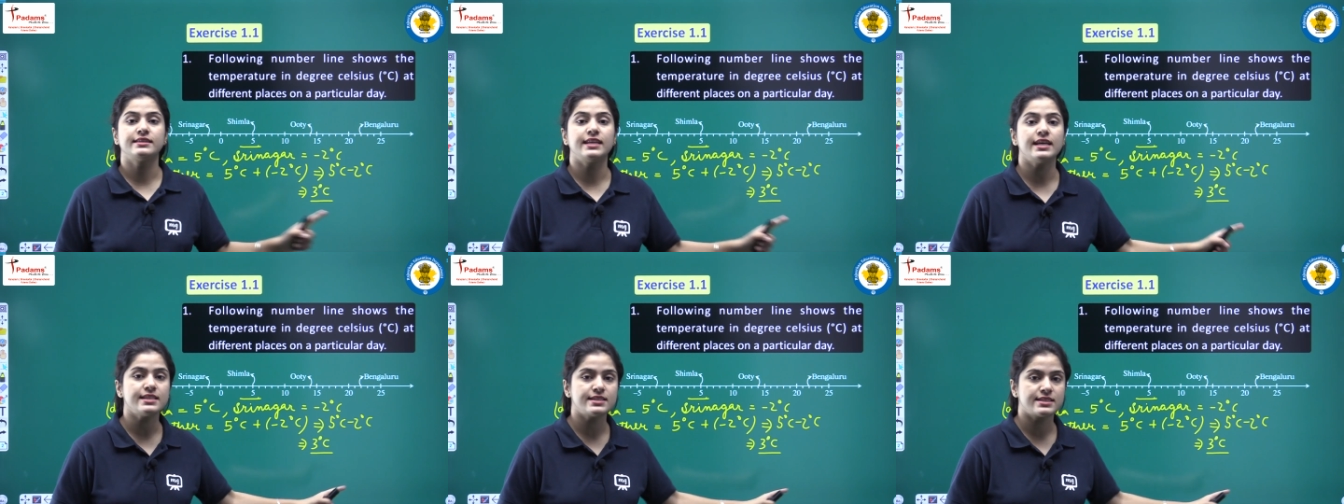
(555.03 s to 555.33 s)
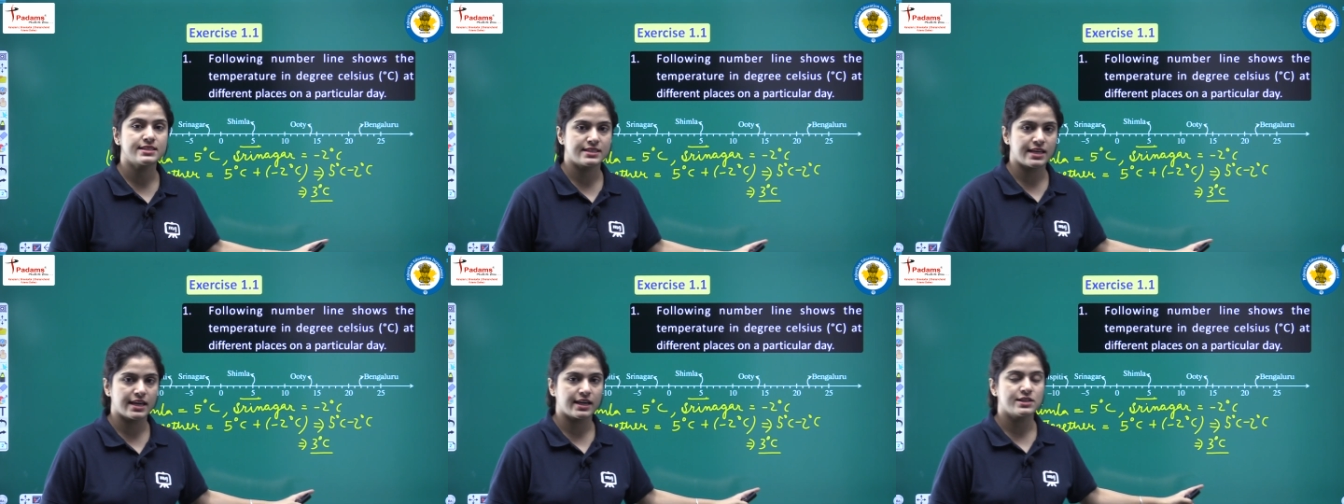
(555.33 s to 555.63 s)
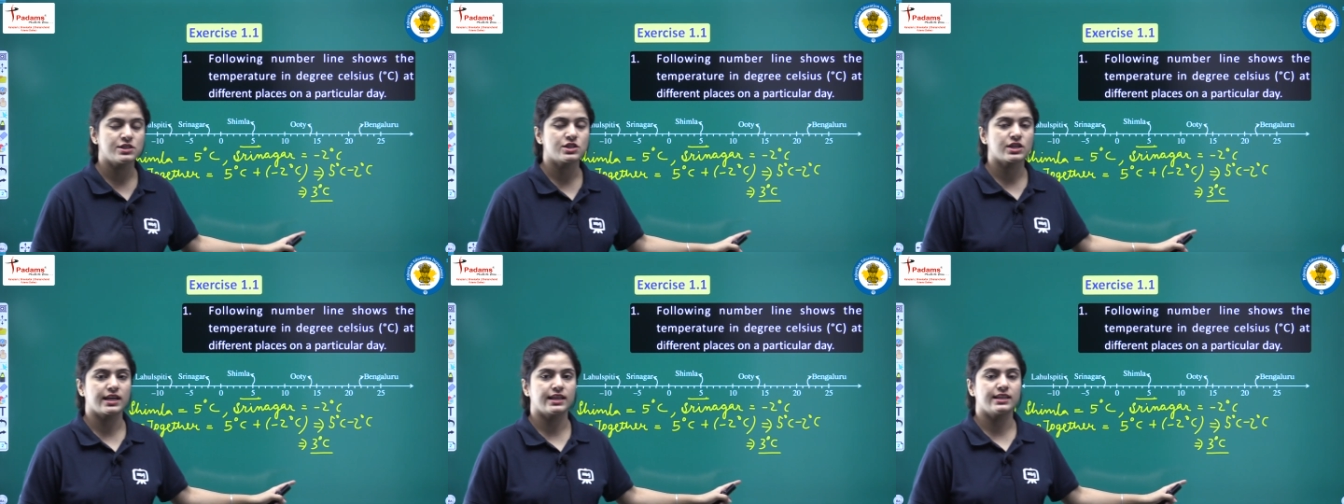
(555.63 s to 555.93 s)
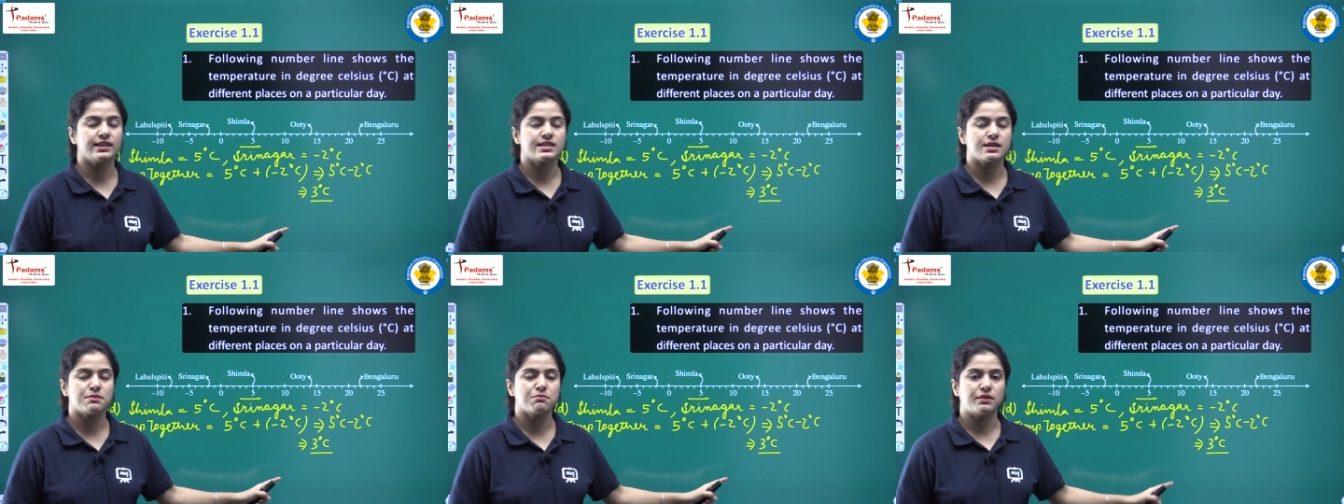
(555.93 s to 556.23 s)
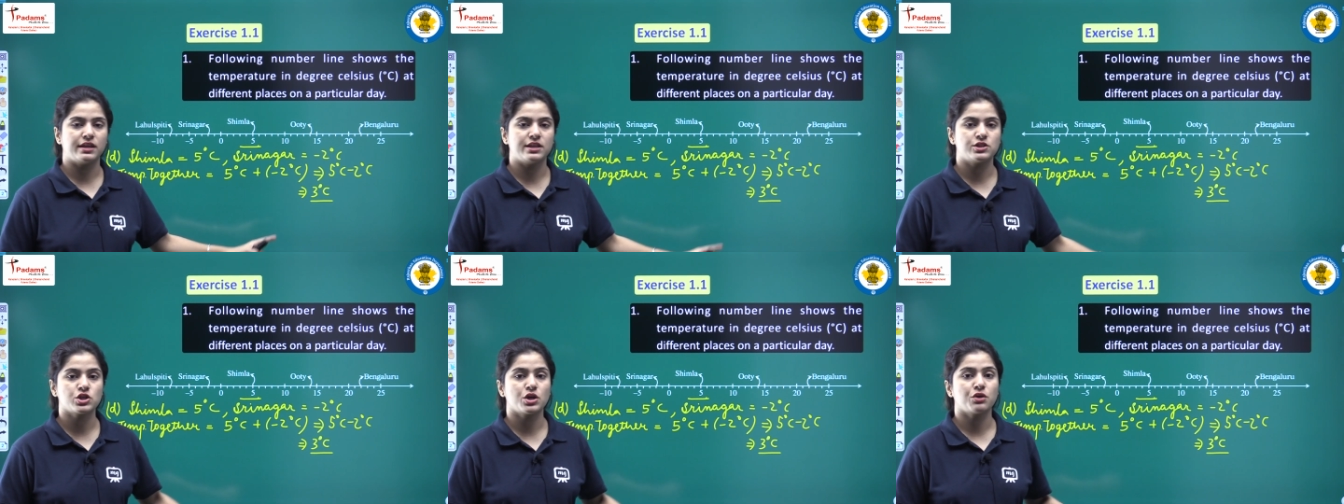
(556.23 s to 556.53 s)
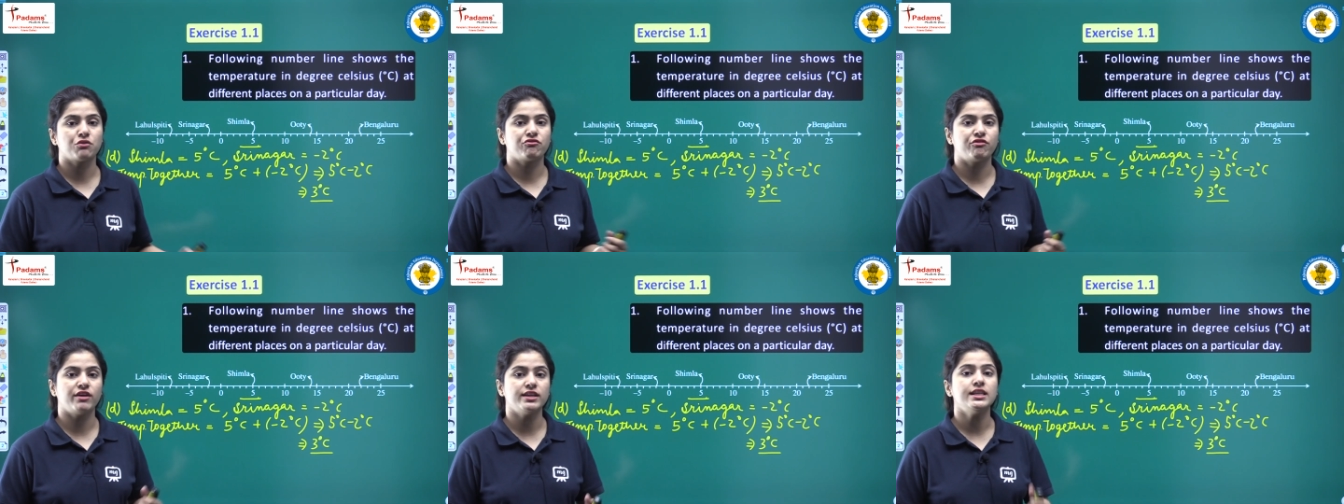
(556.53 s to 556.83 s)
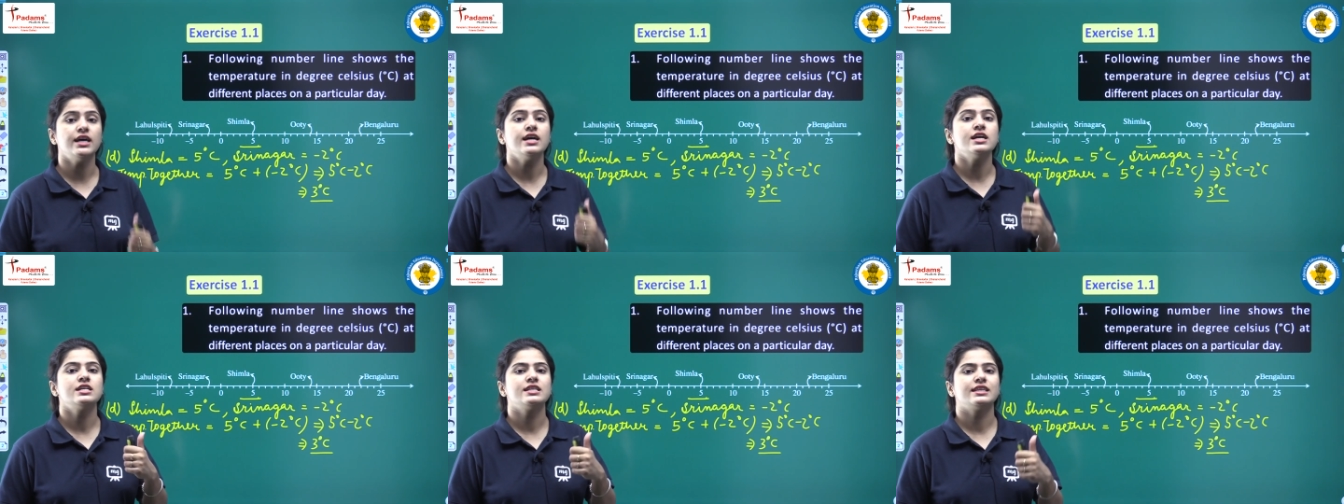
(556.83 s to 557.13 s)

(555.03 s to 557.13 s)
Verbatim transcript: this taken together temperature with